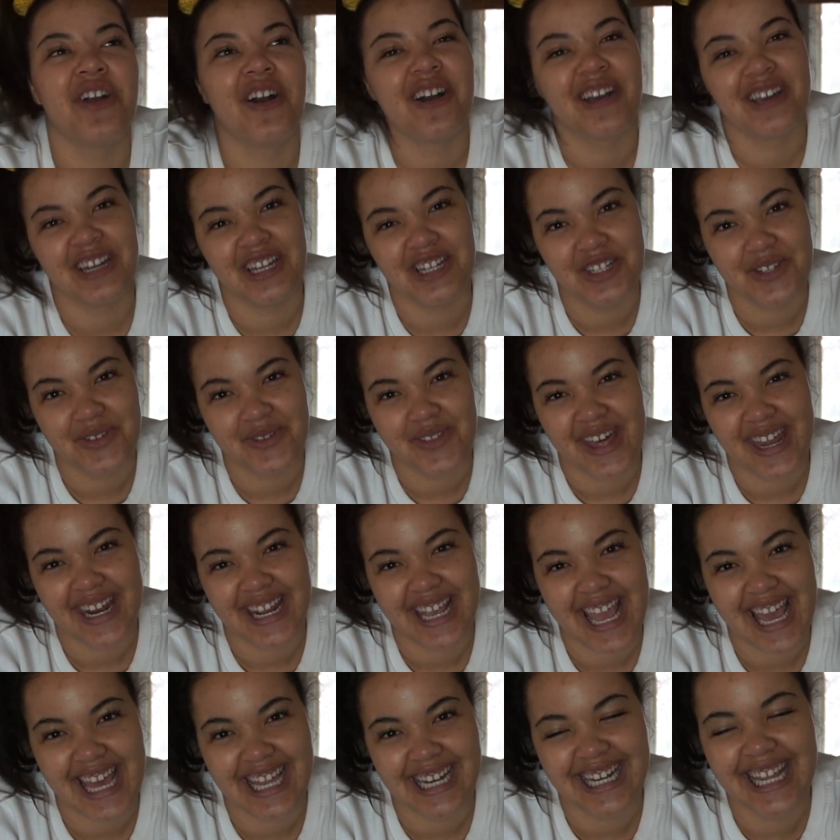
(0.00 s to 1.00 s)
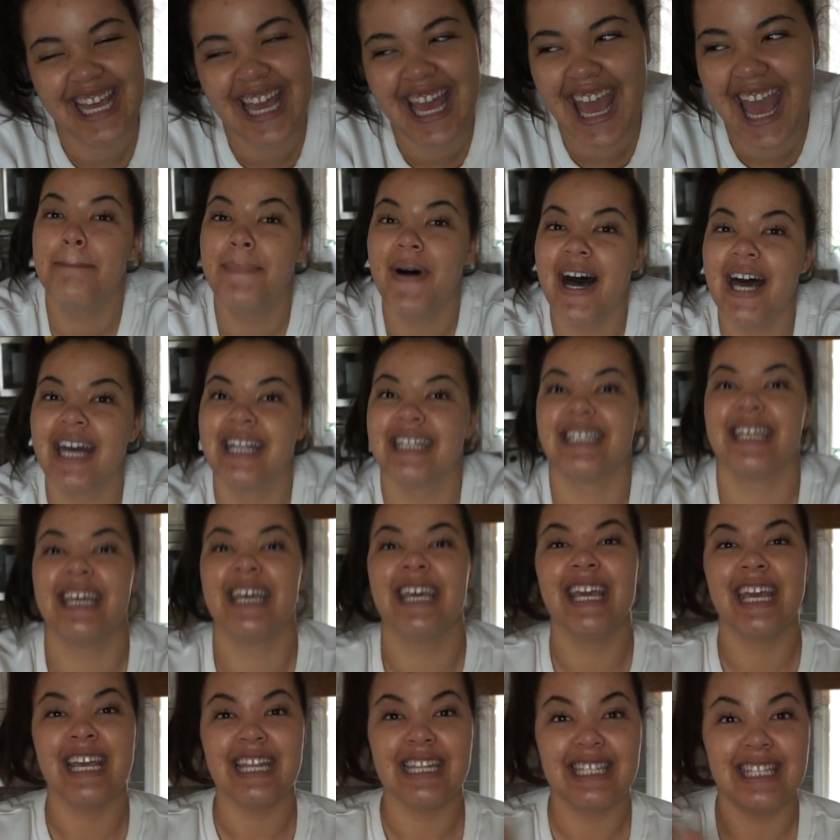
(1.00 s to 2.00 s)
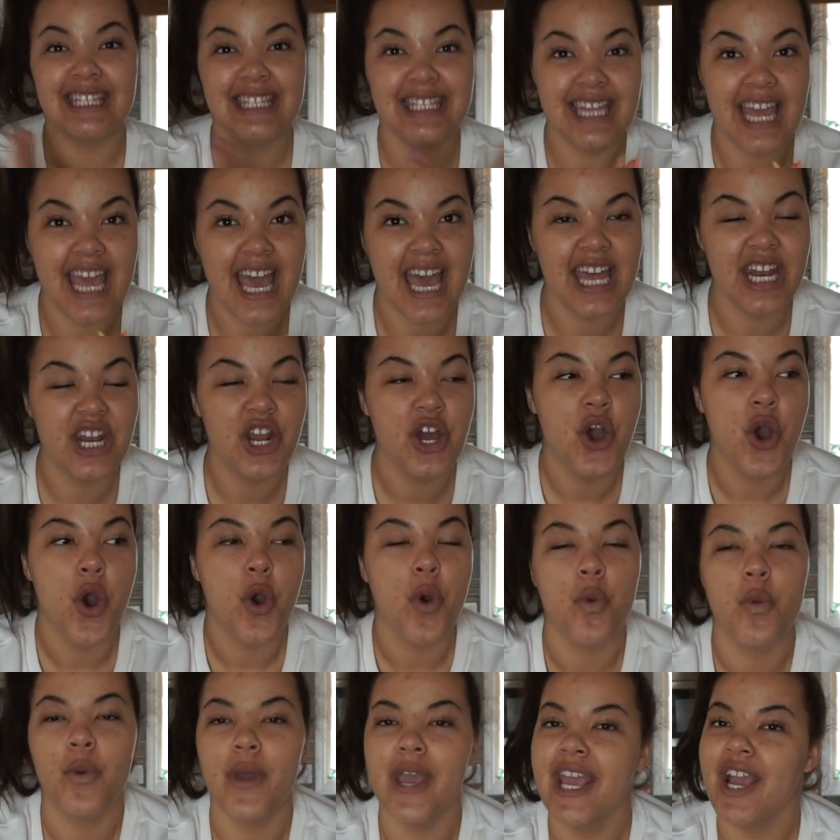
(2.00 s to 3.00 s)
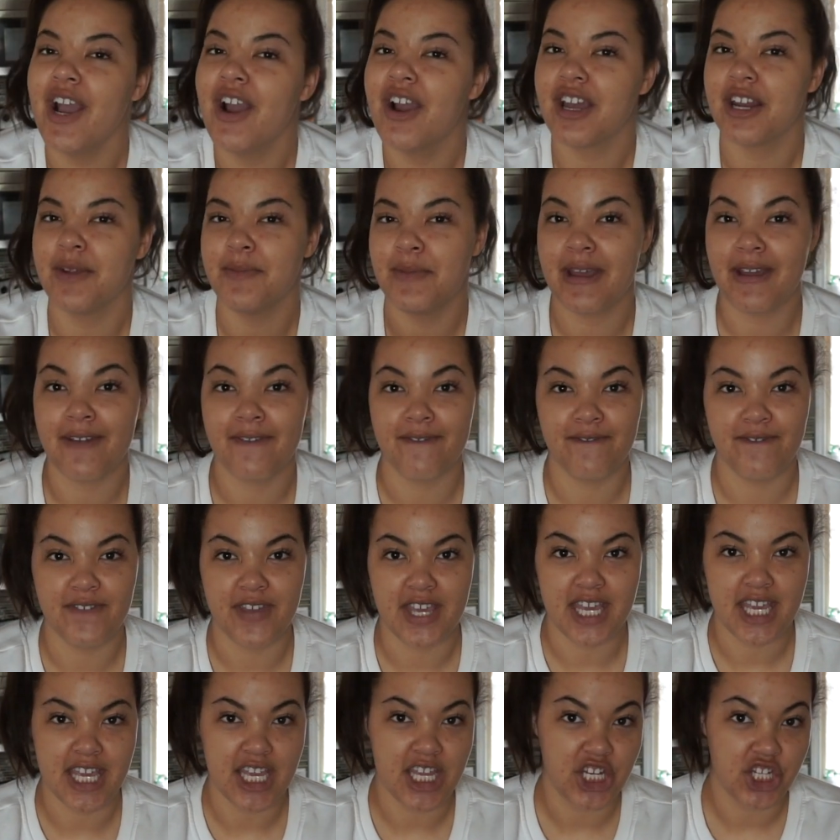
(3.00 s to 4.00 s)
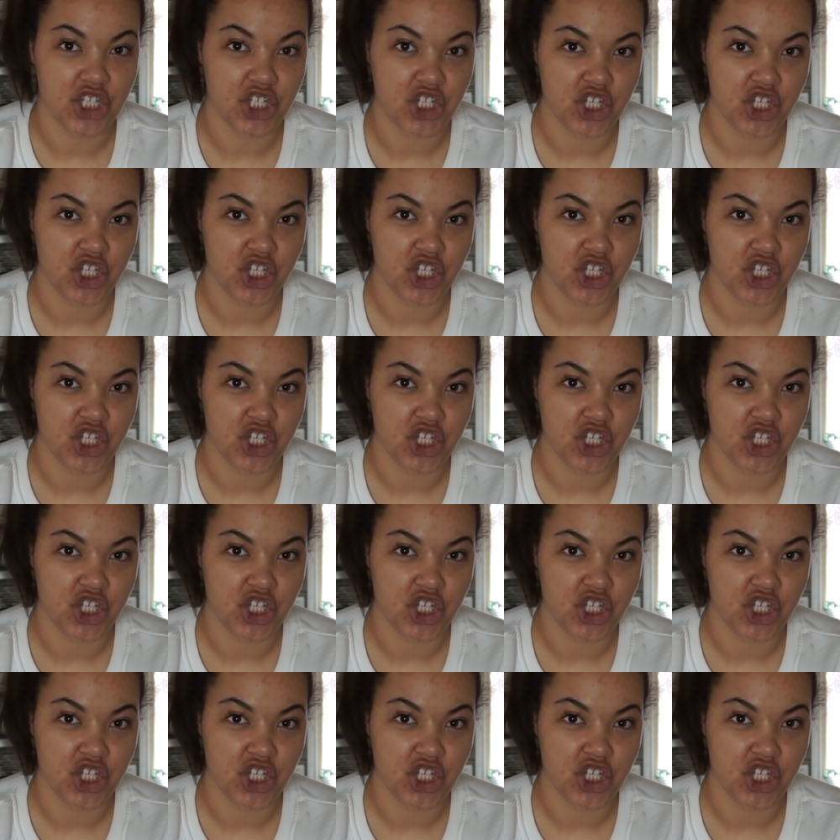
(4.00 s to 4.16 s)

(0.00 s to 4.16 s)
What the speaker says: not gonna do that again. But instead, we are gonna make vegan